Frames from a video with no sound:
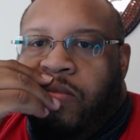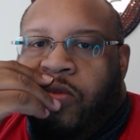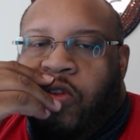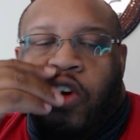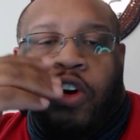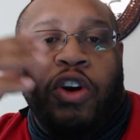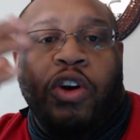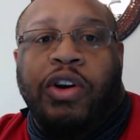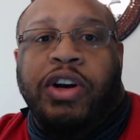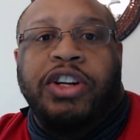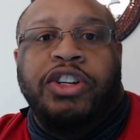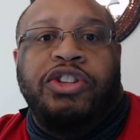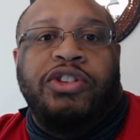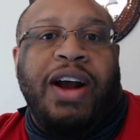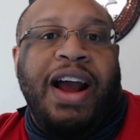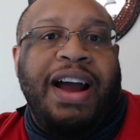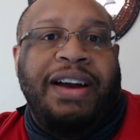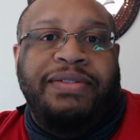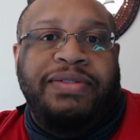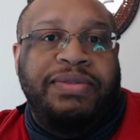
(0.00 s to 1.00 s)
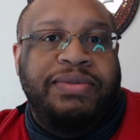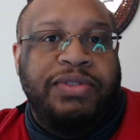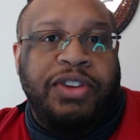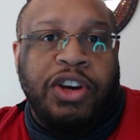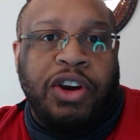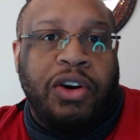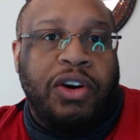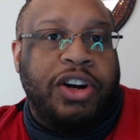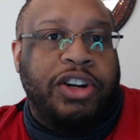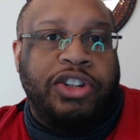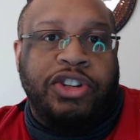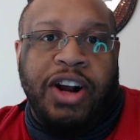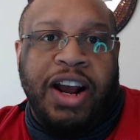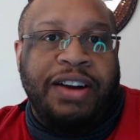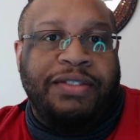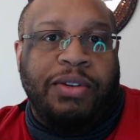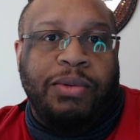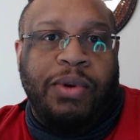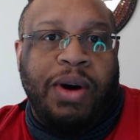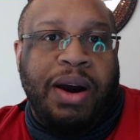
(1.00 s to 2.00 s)
You're gonna draft
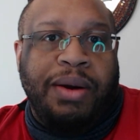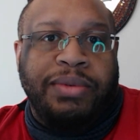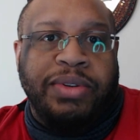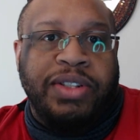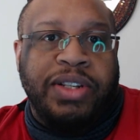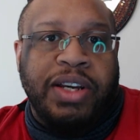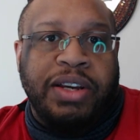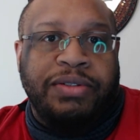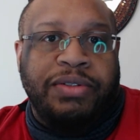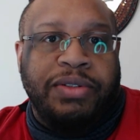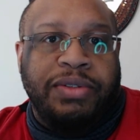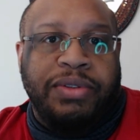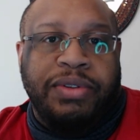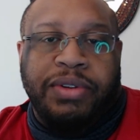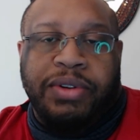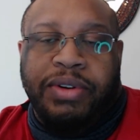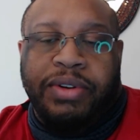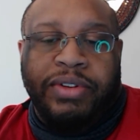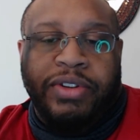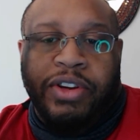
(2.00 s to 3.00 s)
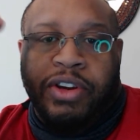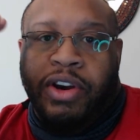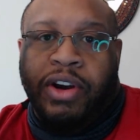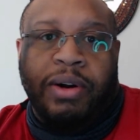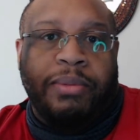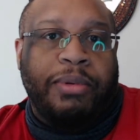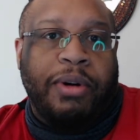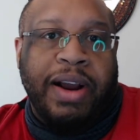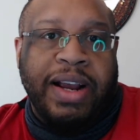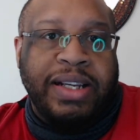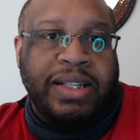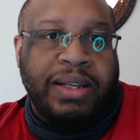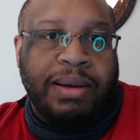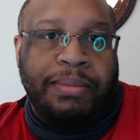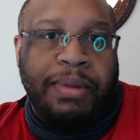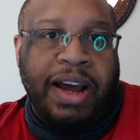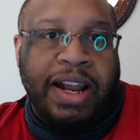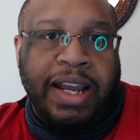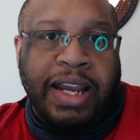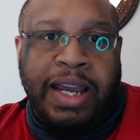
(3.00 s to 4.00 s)
a wide receiver. You're gonna bring
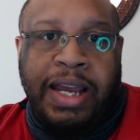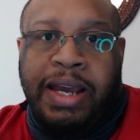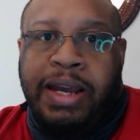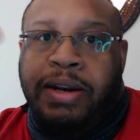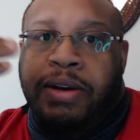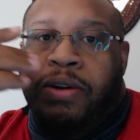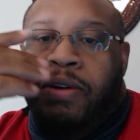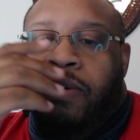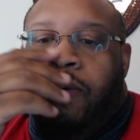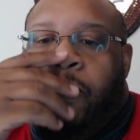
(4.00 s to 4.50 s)
somebody in,